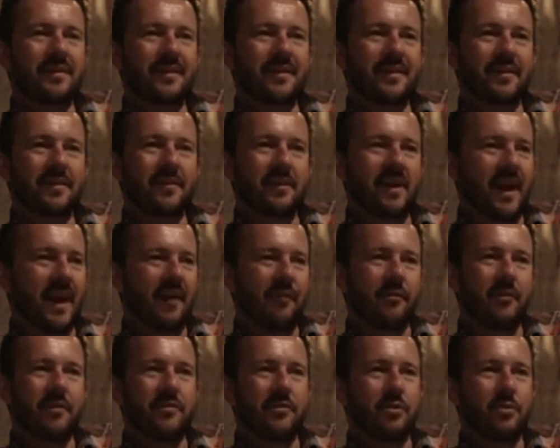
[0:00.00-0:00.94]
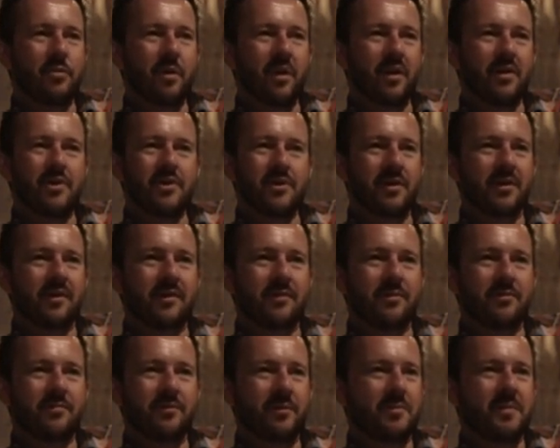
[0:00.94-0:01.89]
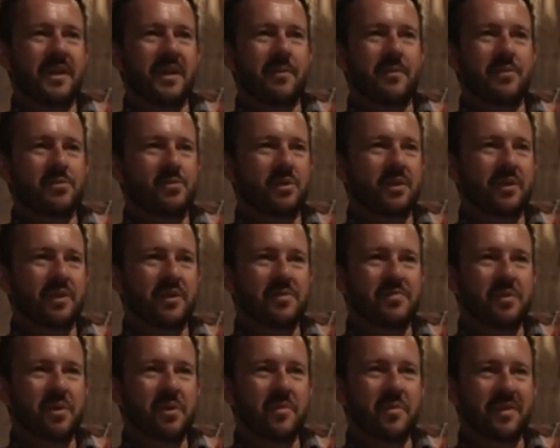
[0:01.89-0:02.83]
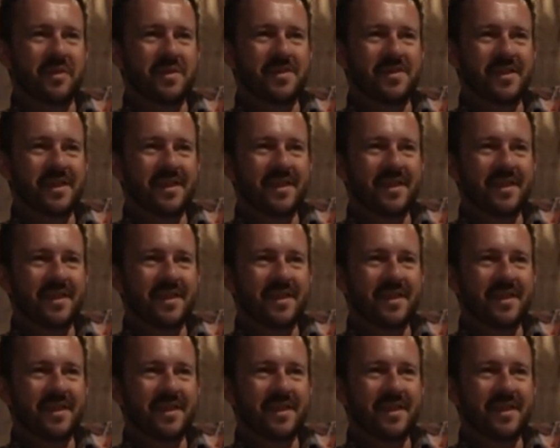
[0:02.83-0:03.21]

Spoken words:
And halfway through BioShock for me was one of those moments.